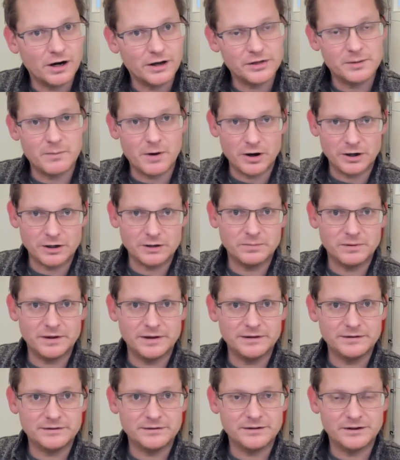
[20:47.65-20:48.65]
on the
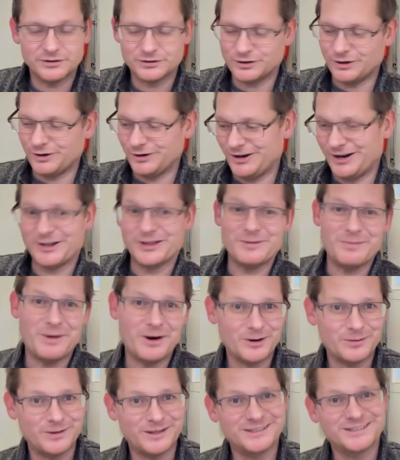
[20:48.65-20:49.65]
marketplace. Oh, sorry, not on the
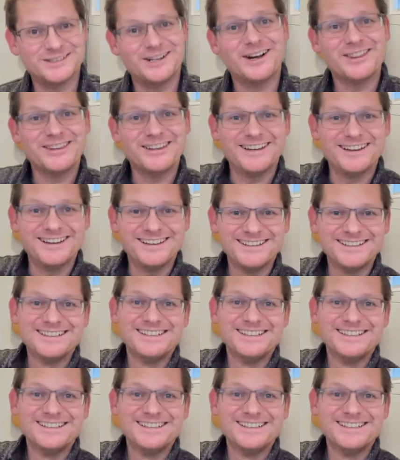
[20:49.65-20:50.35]
marketplace, on the